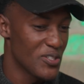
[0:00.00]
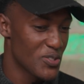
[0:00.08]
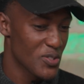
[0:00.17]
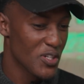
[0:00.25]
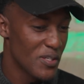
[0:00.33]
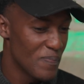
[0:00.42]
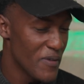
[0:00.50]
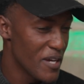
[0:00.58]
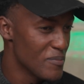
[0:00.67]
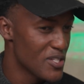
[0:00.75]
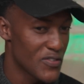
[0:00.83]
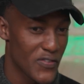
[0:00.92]
installed
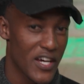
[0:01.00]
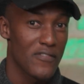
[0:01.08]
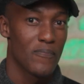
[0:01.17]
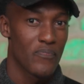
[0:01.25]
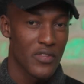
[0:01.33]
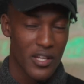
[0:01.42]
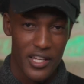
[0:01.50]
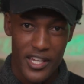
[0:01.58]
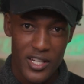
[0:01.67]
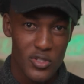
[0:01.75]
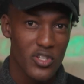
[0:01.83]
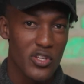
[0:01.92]
MT5,
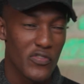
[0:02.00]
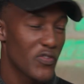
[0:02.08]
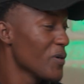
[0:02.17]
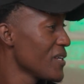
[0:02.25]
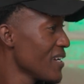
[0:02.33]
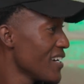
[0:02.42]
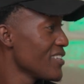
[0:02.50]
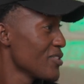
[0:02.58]
get on your phone and